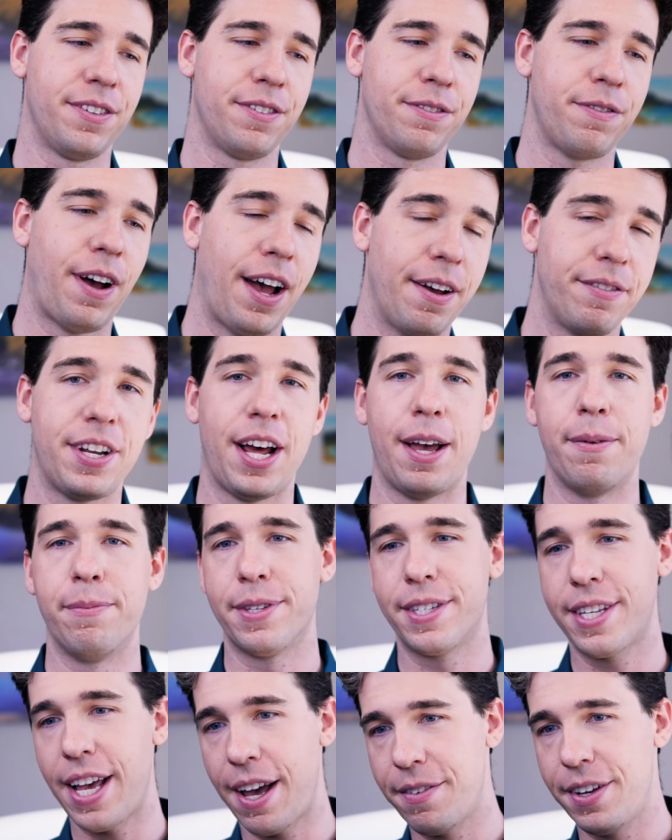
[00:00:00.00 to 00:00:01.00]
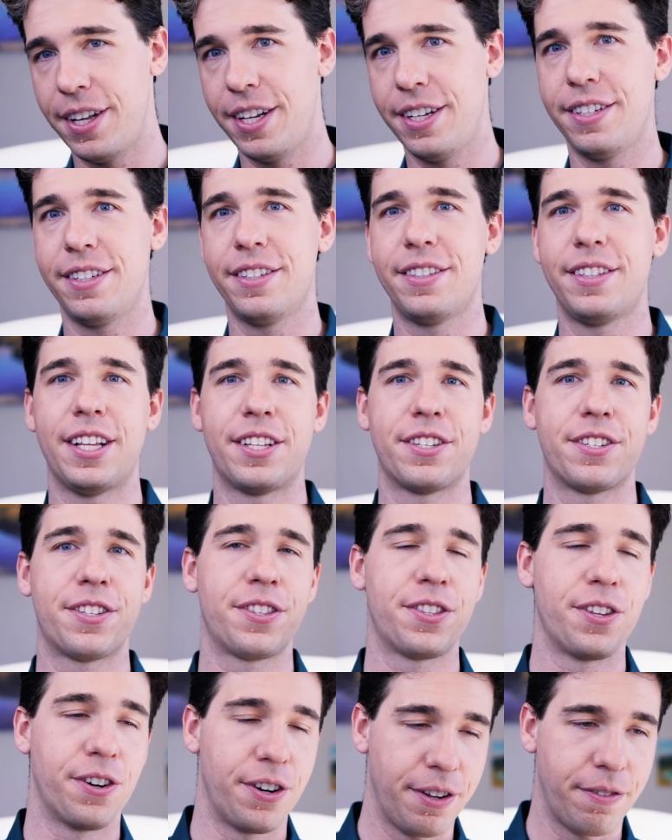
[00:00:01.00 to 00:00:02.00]
5 times 7, that's
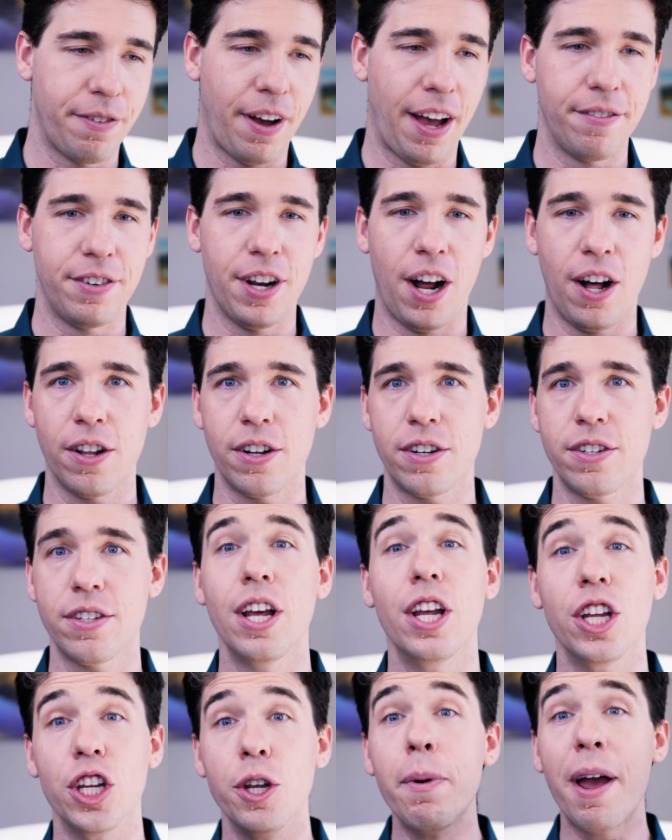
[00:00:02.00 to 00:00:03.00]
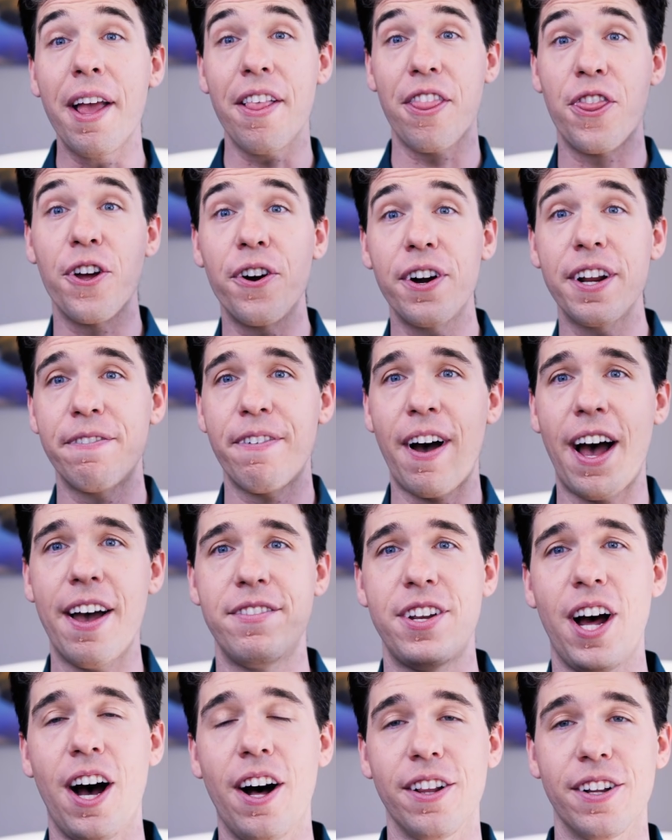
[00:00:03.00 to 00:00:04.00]
$35. You made
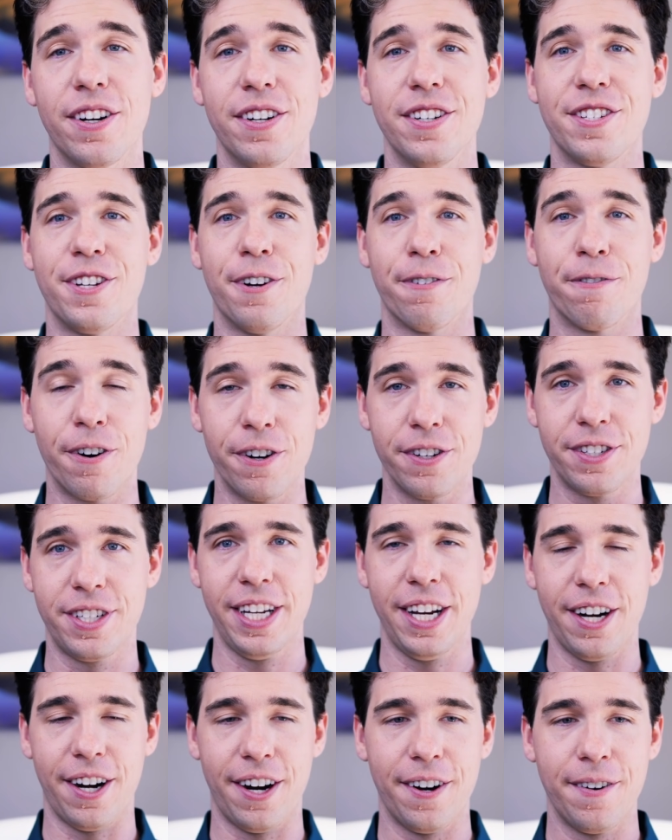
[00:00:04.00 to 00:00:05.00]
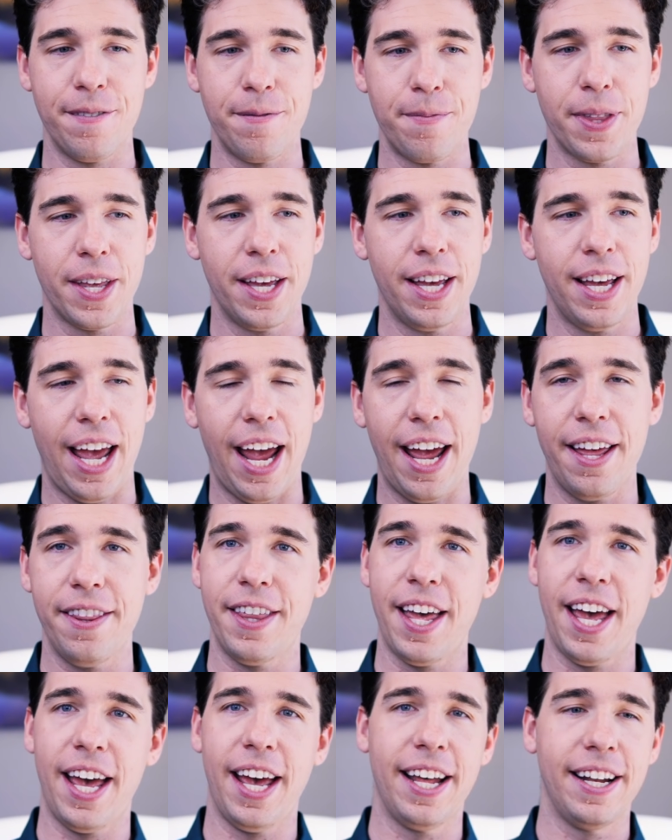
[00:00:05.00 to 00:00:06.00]
$35 your first year. And
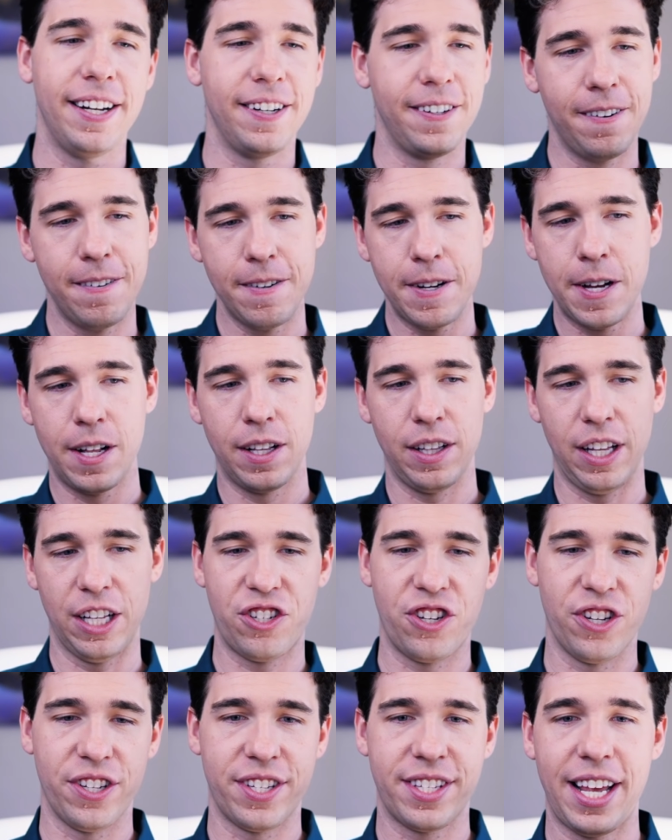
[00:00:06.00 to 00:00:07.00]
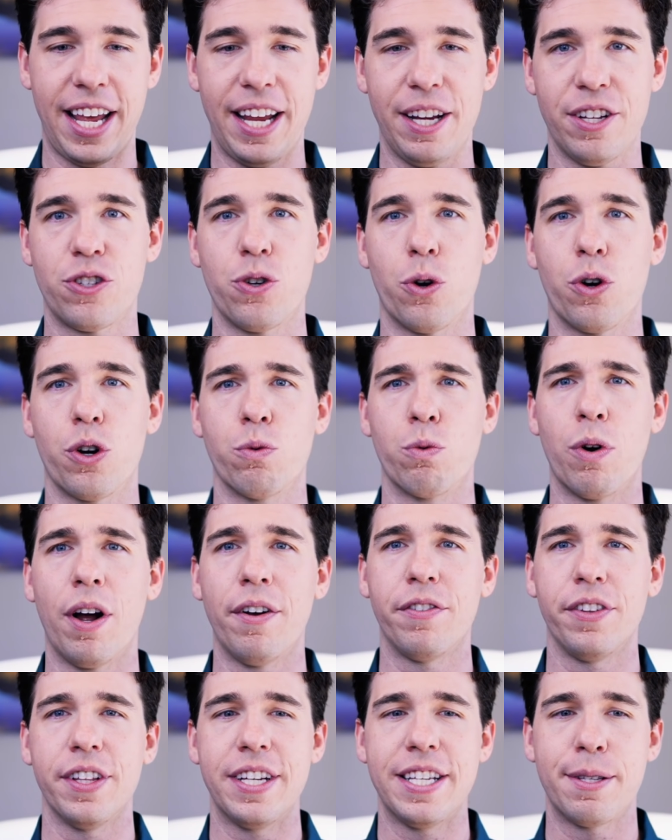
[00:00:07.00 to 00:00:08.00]
then let's just say, sort of
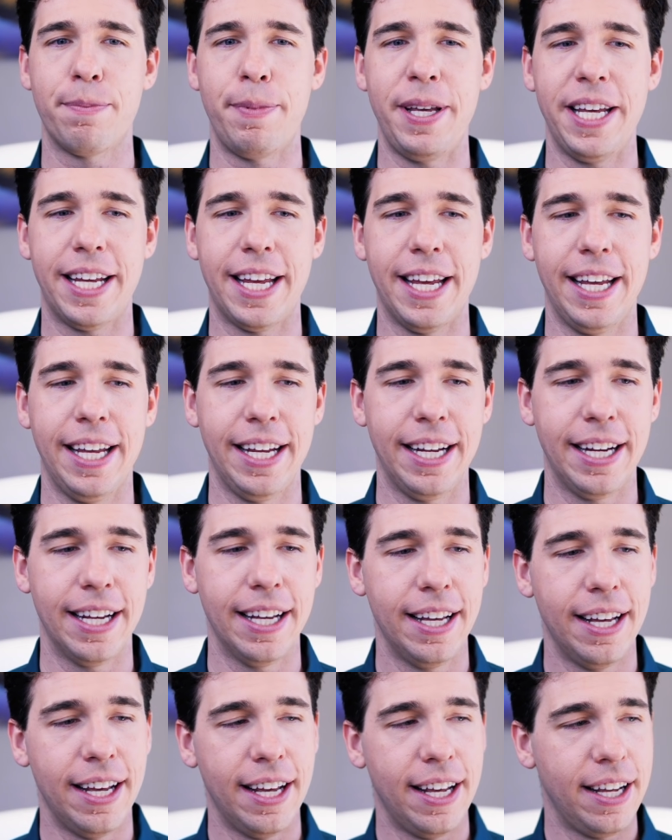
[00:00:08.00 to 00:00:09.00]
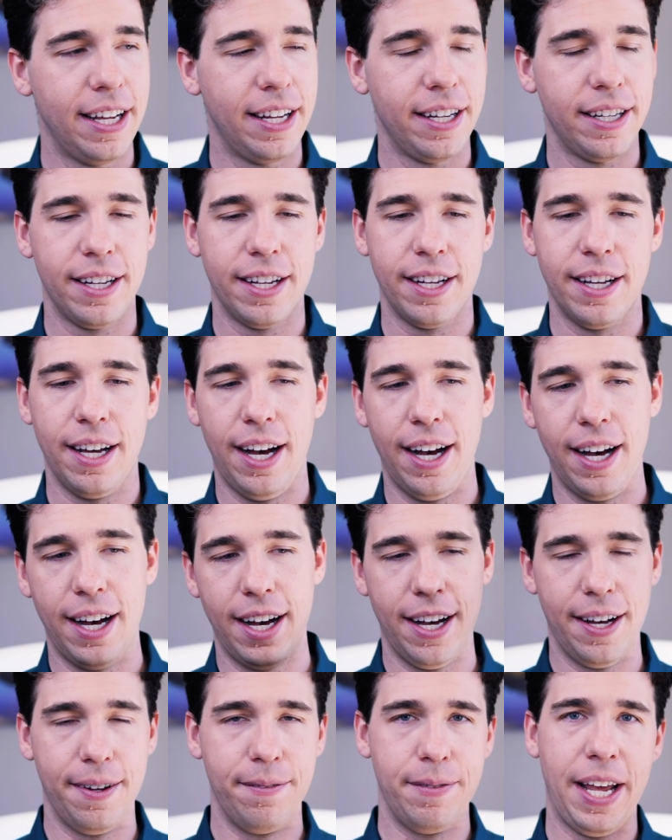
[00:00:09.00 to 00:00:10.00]
roughly speaking,
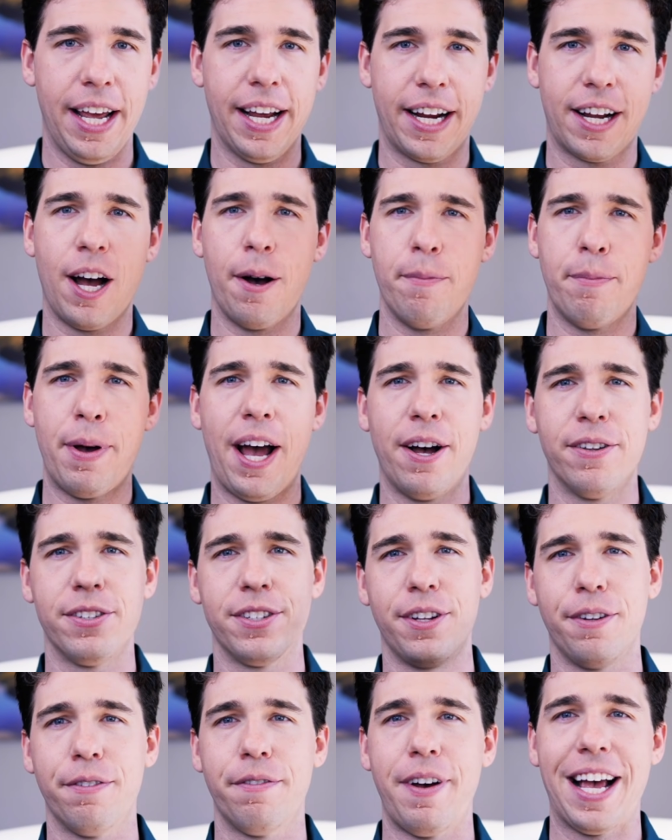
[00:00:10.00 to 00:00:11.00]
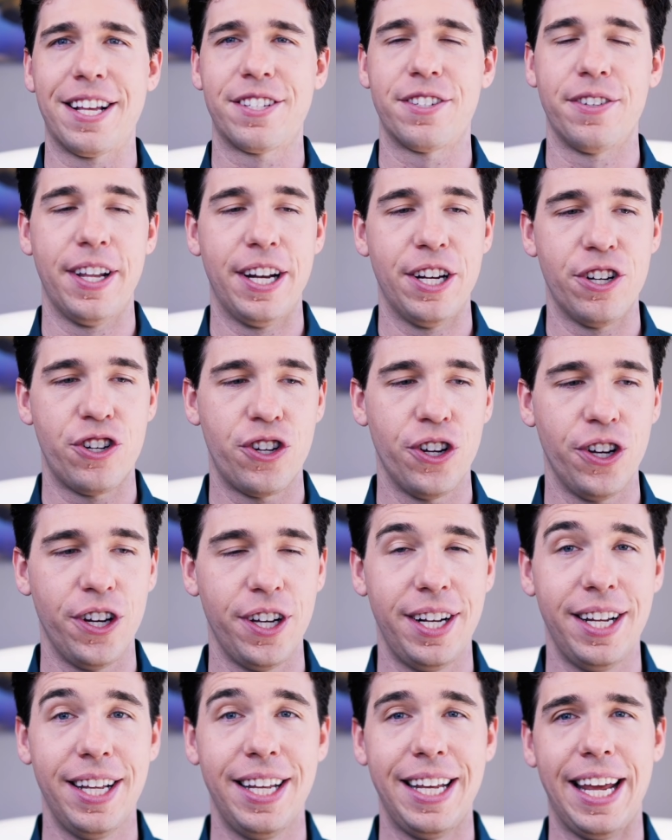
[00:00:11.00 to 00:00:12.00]
it compounds a little faster than it
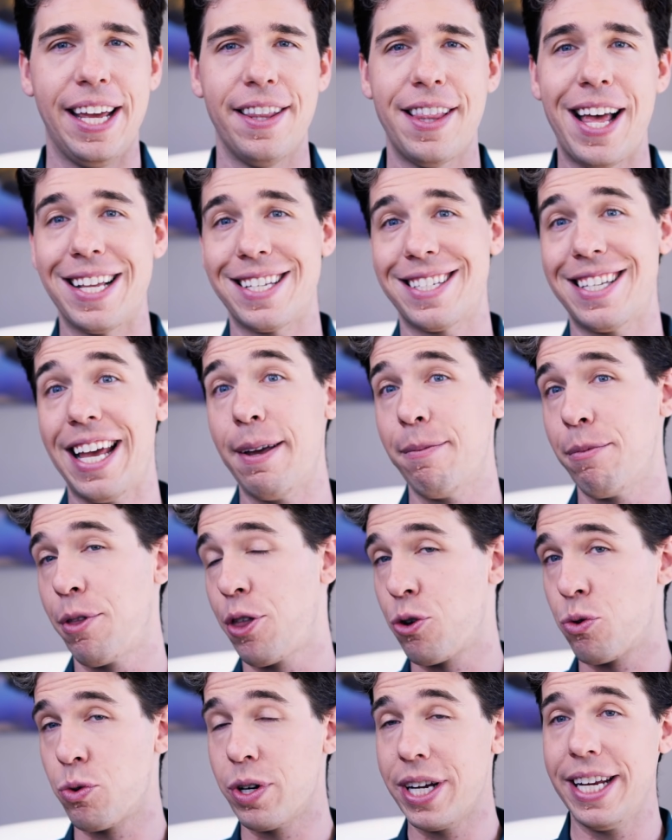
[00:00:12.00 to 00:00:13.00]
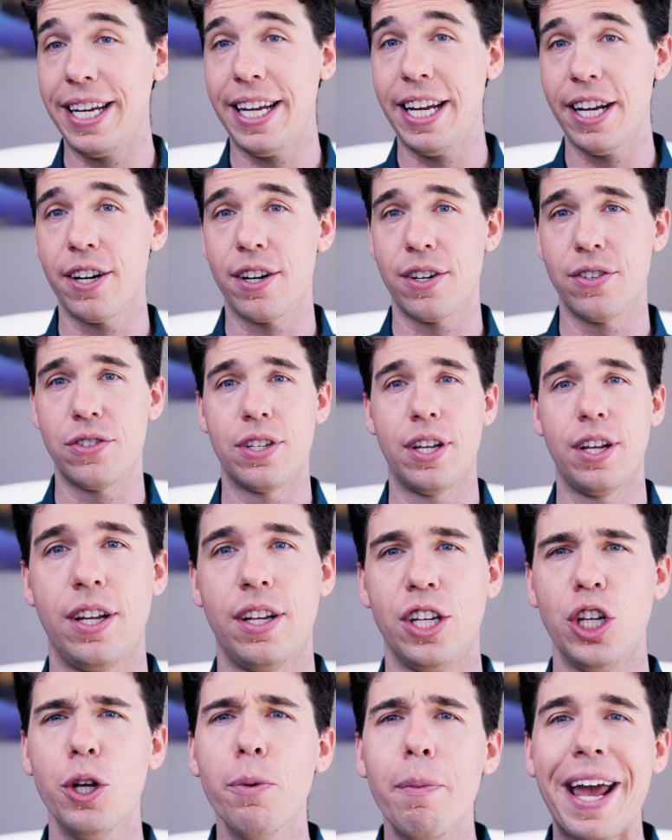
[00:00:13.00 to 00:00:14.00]
should. In that same 3 years,
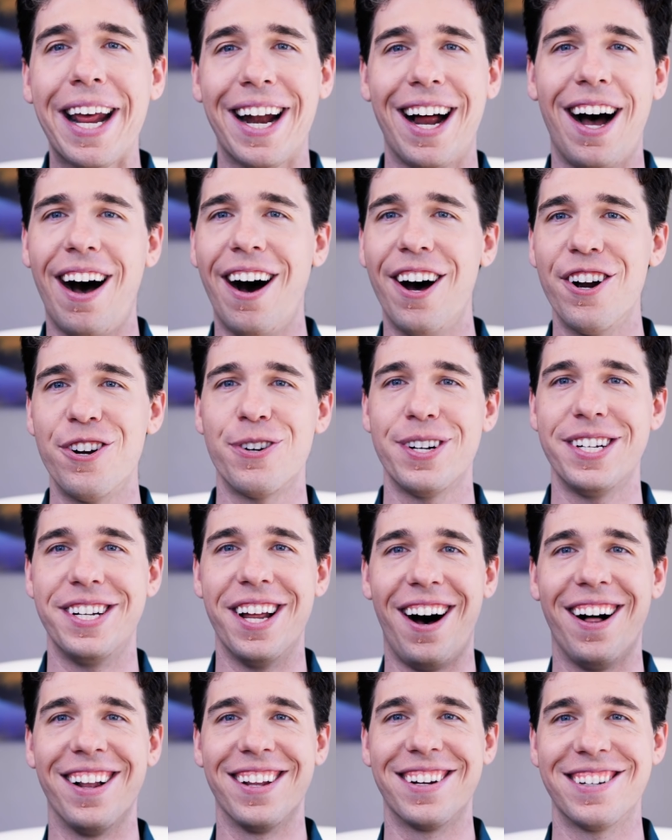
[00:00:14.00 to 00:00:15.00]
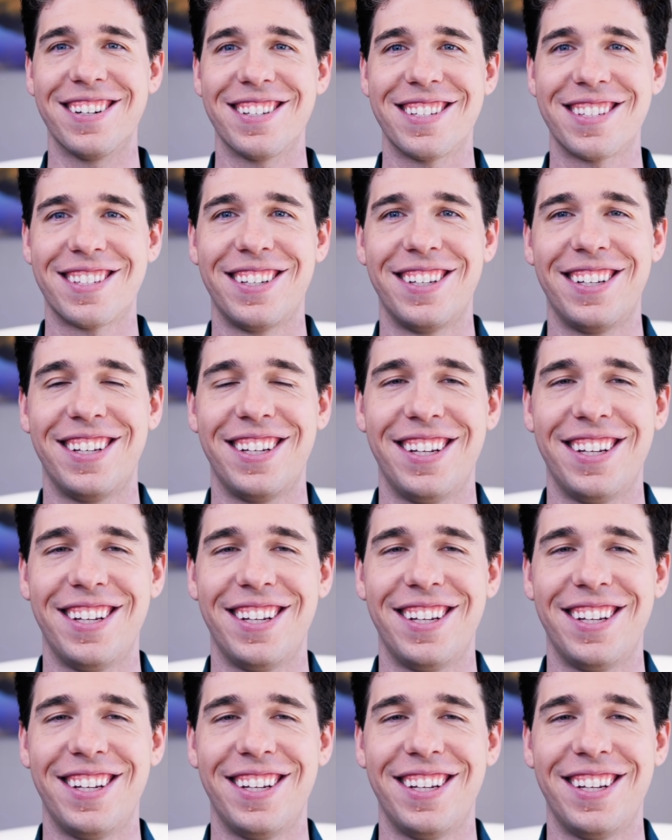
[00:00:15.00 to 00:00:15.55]
you made $100.